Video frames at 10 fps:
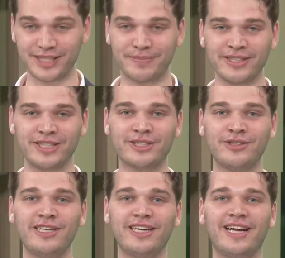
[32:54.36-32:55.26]
brings us to
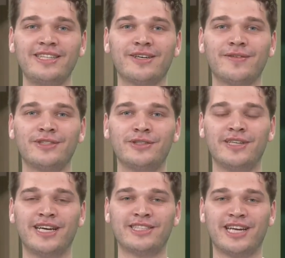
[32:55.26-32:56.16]
the end of
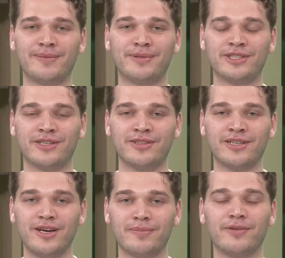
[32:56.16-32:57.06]
today's episode.
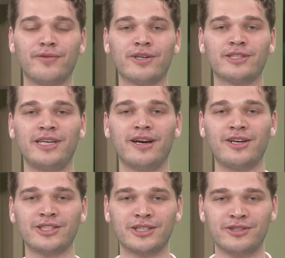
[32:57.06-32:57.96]
But first, the
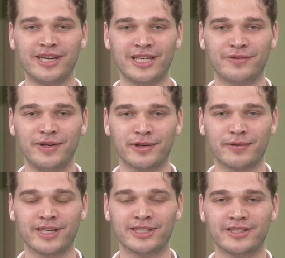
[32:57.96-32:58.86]
answer to today's viewer
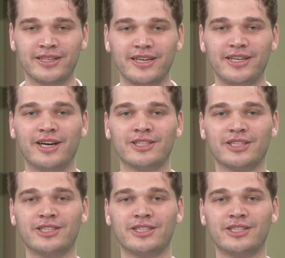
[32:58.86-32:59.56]
question. The answer is